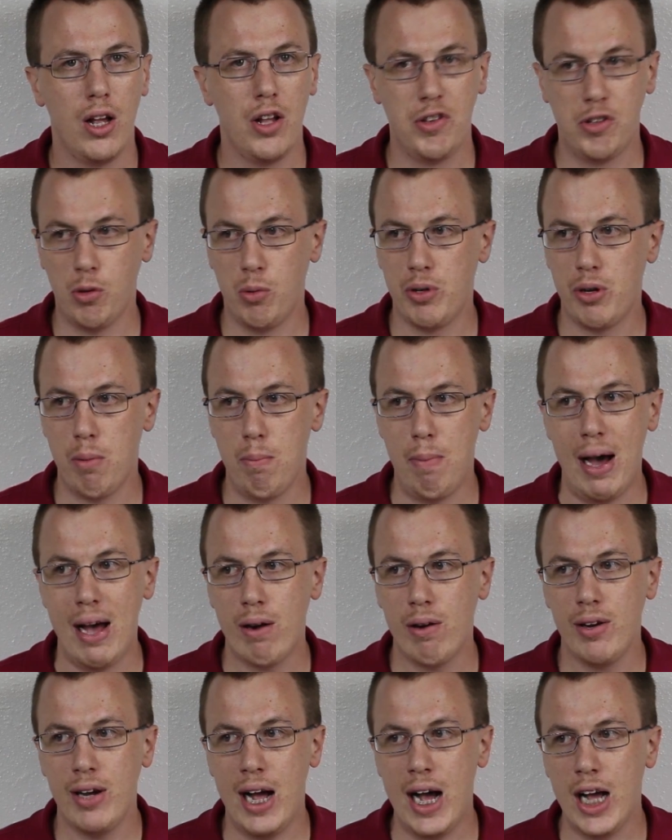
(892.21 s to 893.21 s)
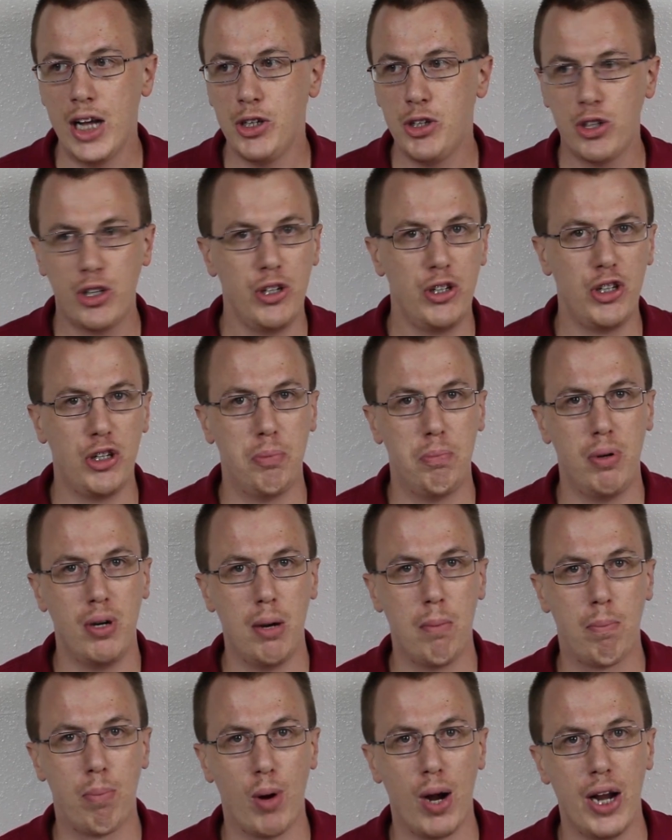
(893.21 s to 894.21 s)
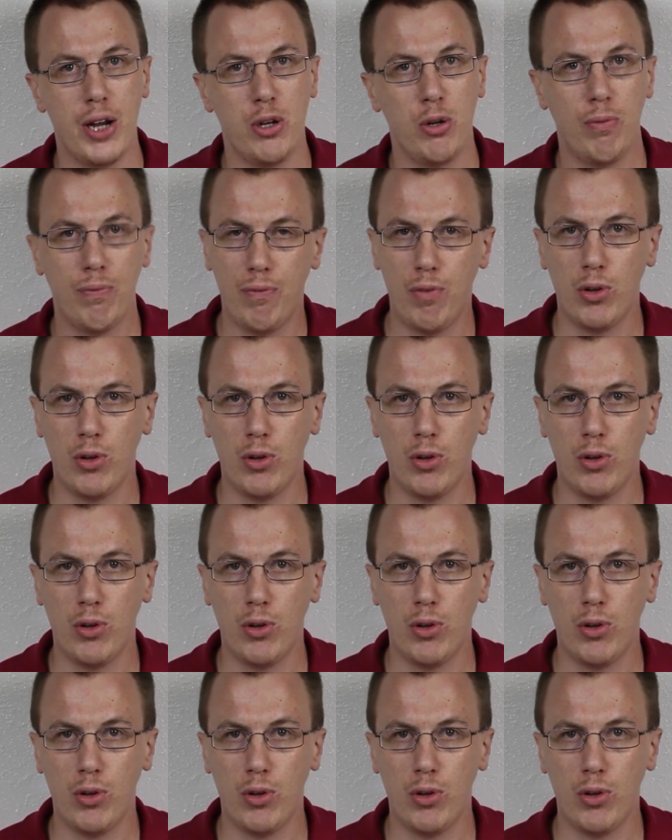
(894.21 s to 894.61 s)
so when your battery dies you can just put a brand new